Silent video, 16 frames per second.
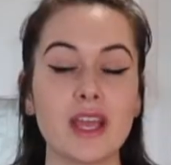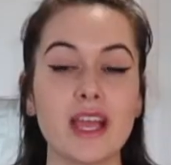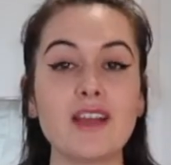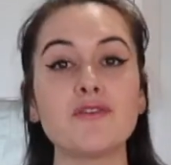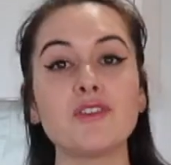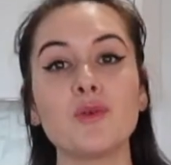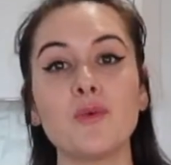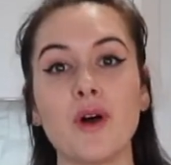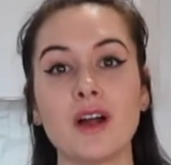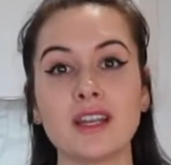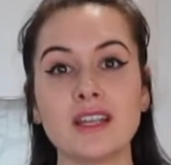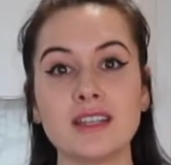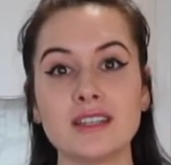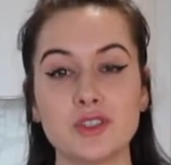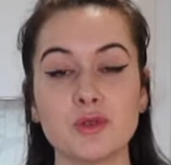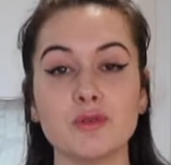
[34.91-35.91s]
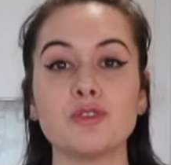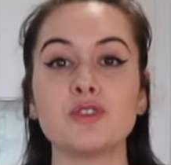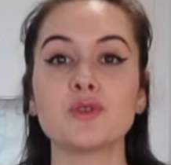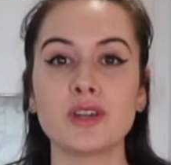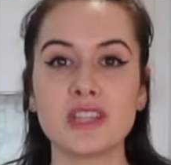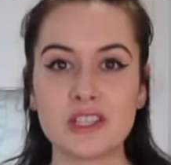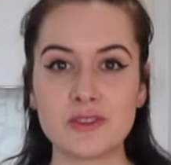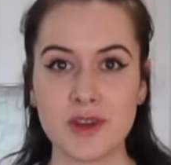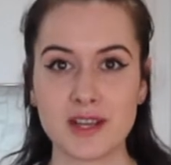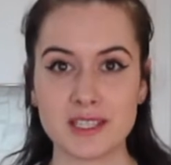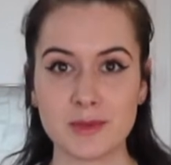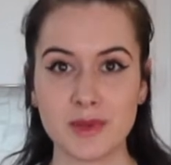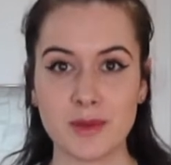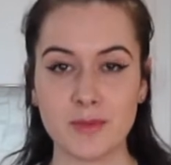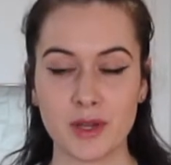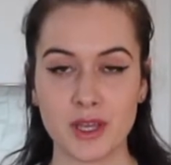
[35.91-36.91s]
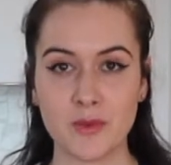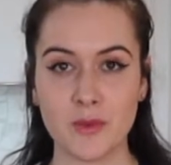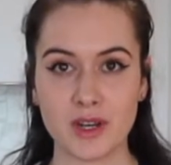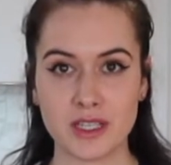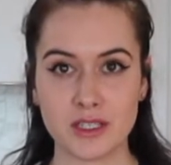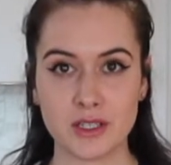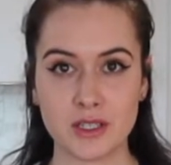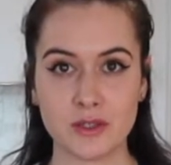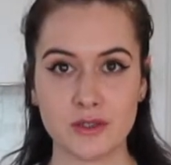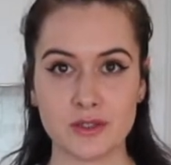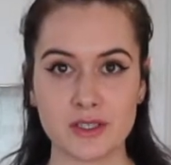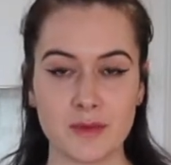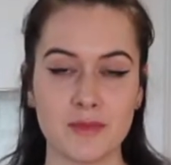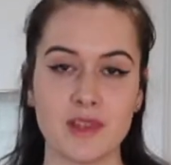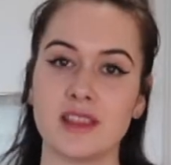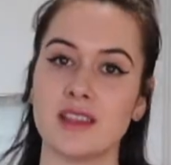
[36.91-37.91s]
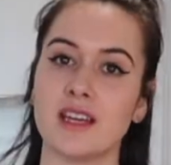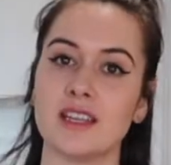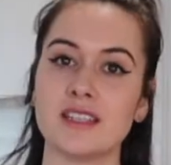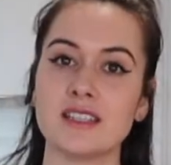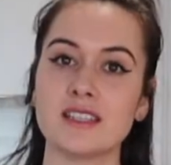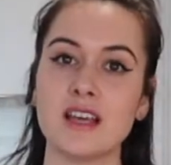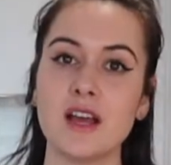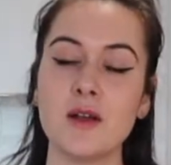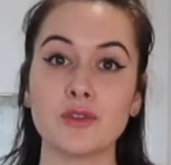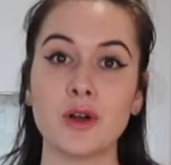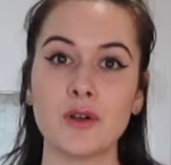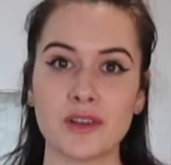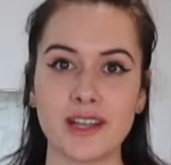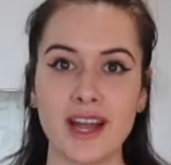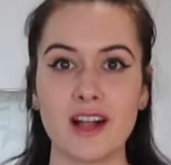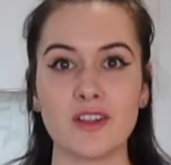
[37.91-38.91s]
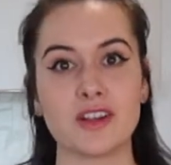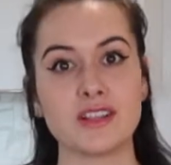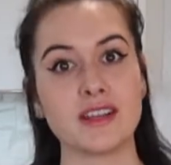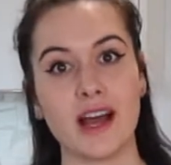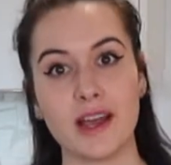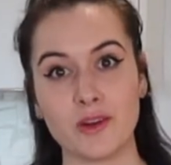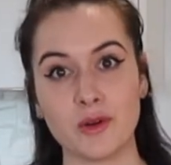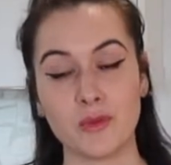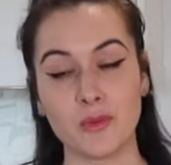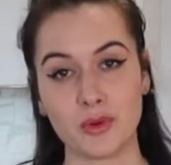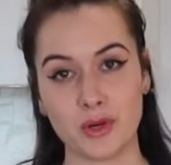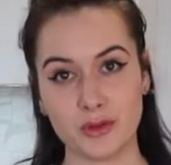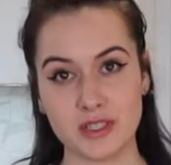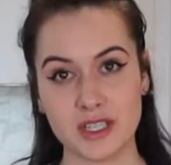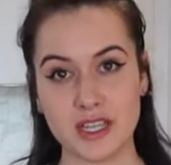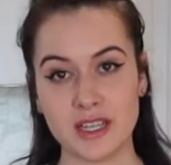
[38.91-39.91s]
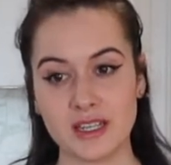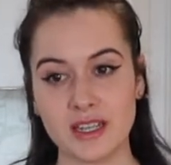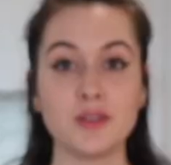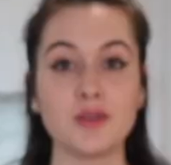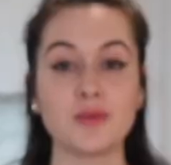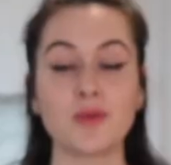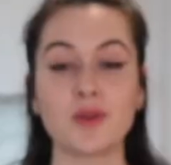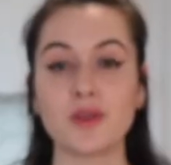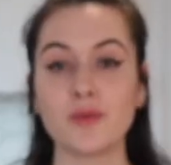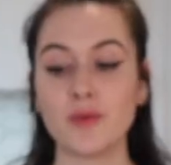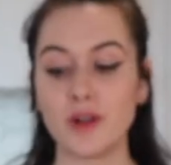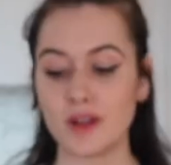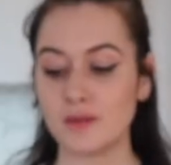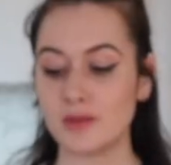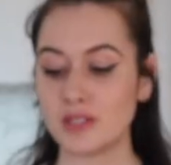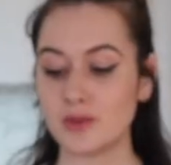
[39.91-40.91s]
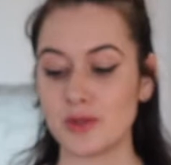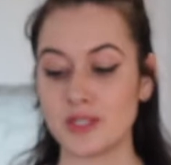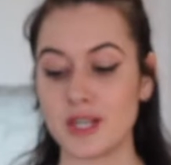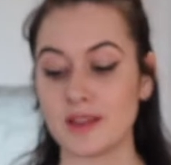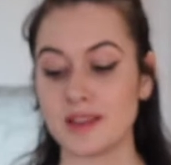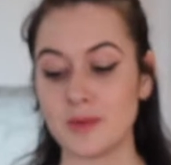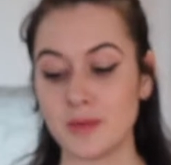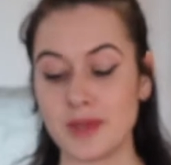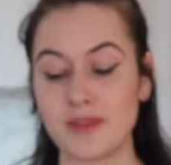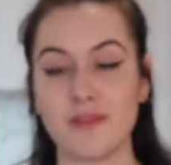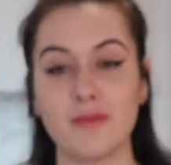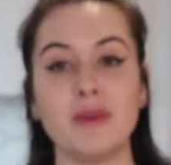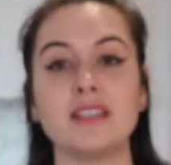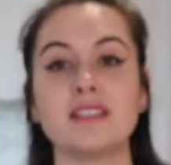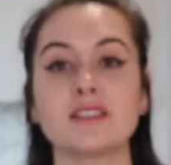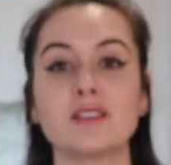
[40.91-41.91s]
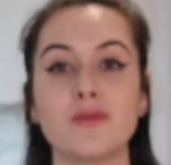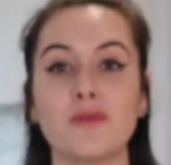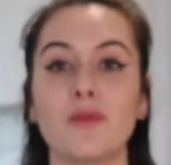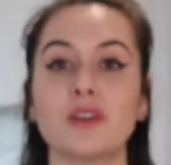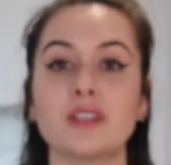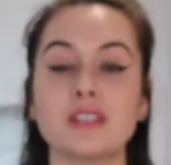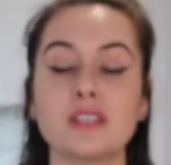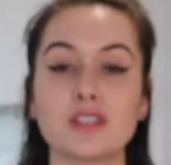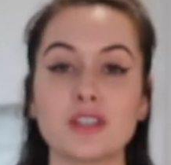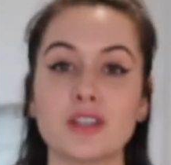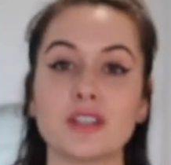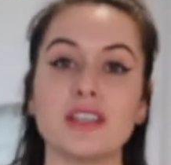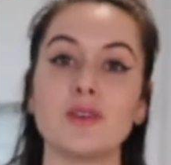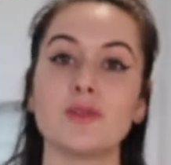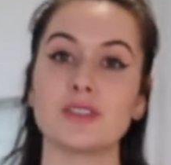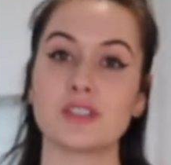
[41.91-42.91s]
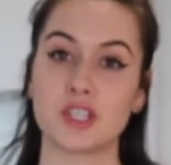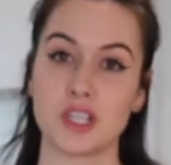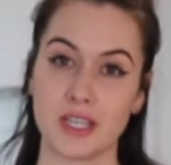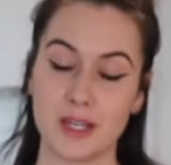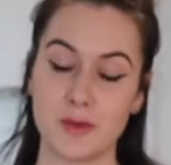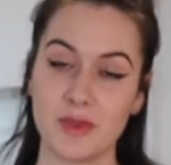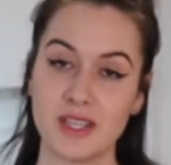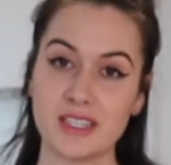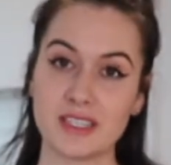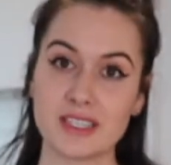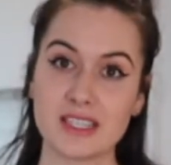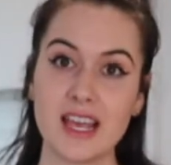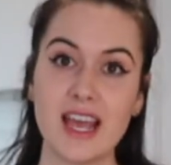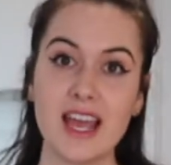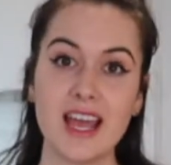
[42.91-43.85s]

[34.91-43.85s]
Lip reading: If you wanted to enjoy this recipe, but you wanted to use something that is lower in calories, higher in protein, you're more than welcome to switch out the beef mince for turkey or chicken mince.